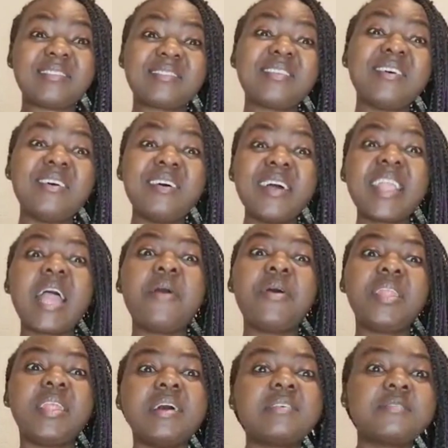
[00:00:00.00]
So on
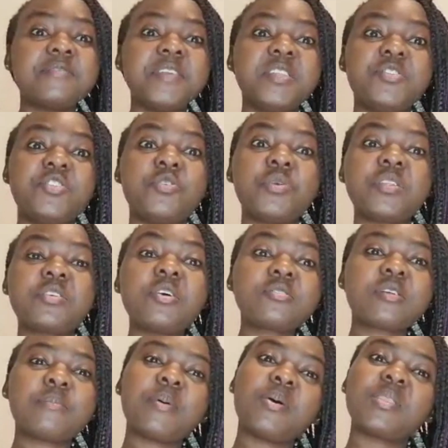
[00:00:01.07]
our last video we
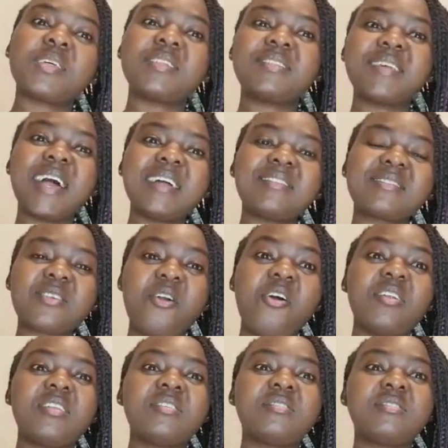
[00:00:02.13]
talked about the DAAD
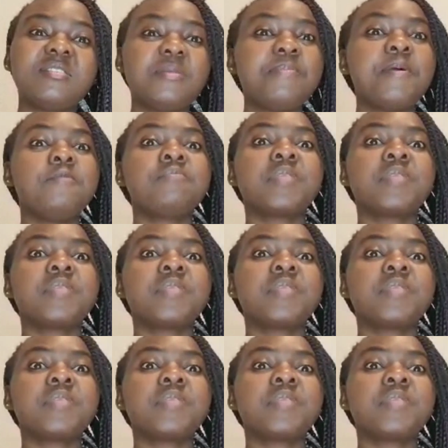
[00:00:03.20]
scholarship,